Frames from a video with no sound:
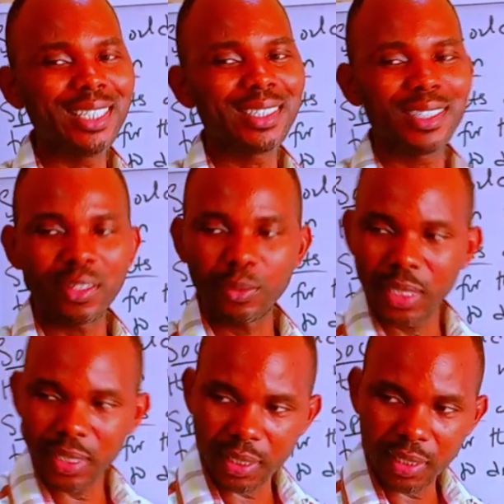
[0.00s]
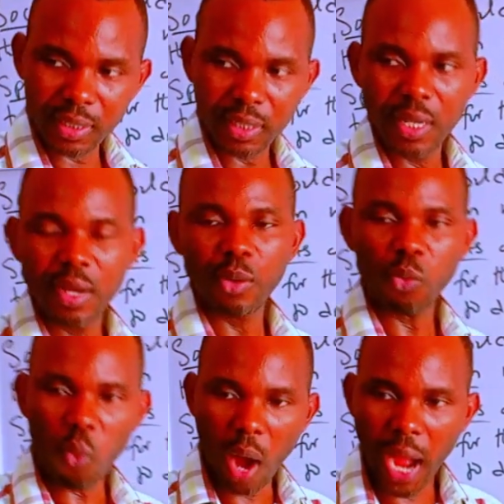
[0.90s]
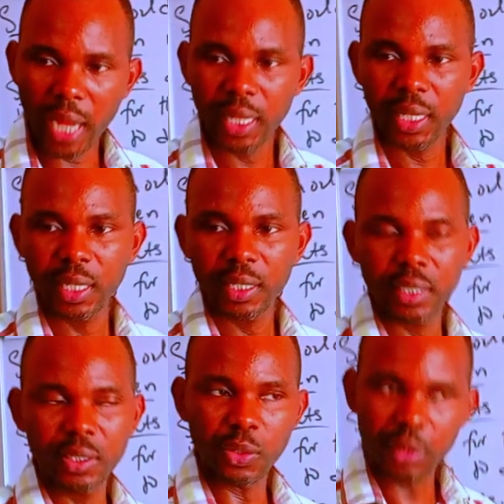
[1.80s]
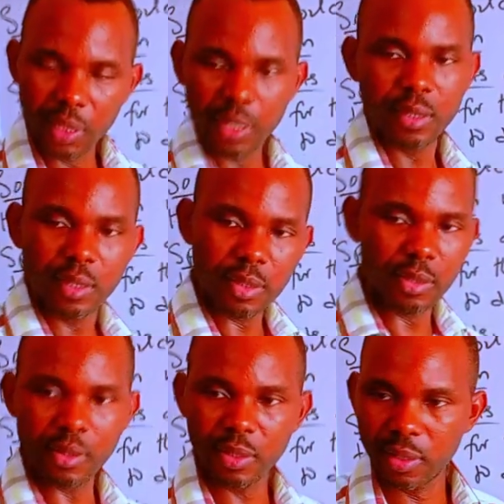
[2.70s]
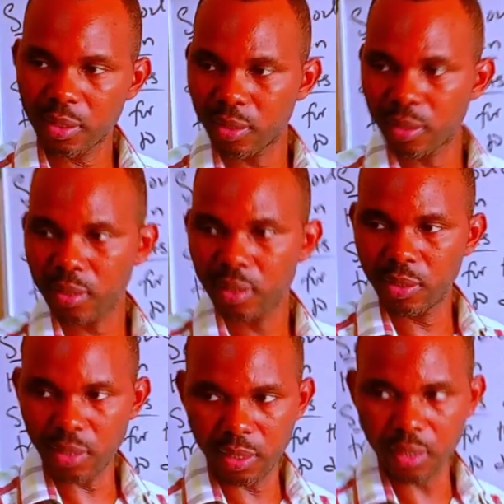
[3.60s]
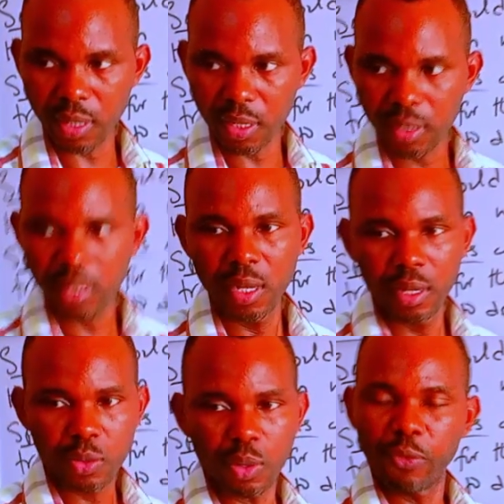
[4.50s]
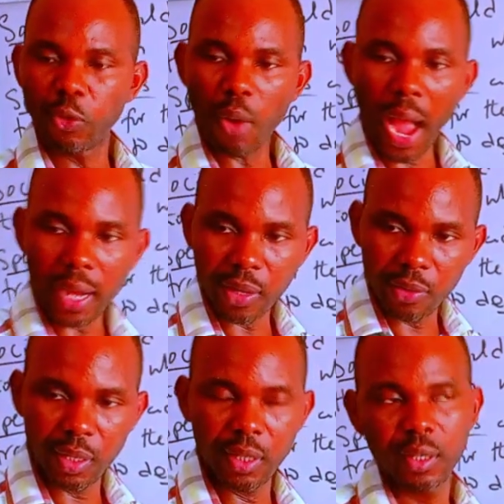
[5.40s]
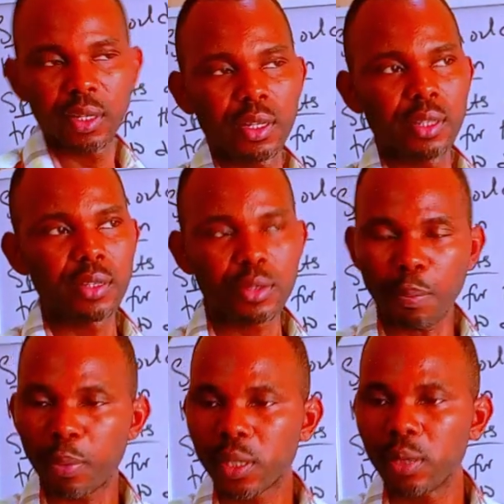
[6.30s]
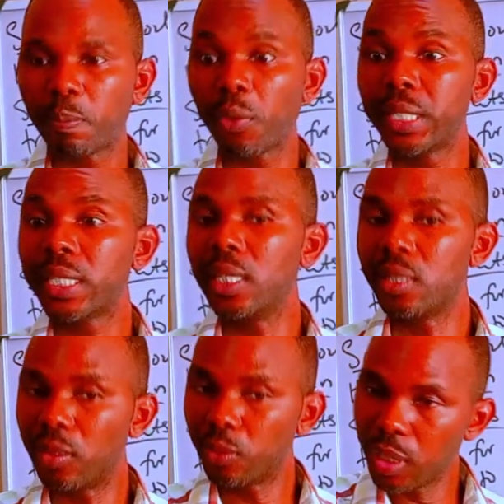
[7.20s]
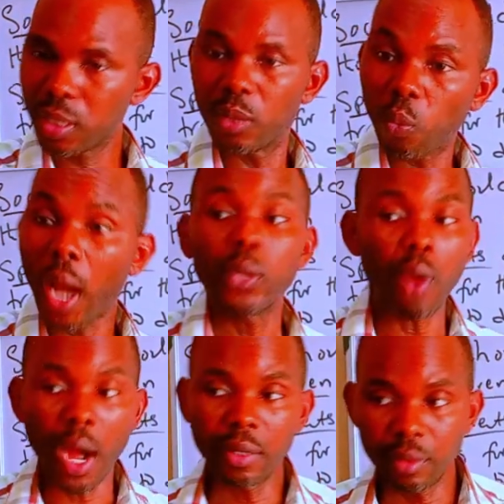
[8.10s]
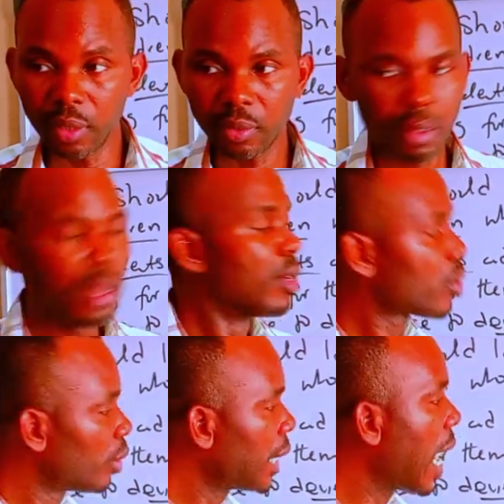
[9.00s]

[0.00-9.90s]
is the reason why your thesis is your thesis. Do you understand? So if you agree, the supporting point is the reason why you agree. So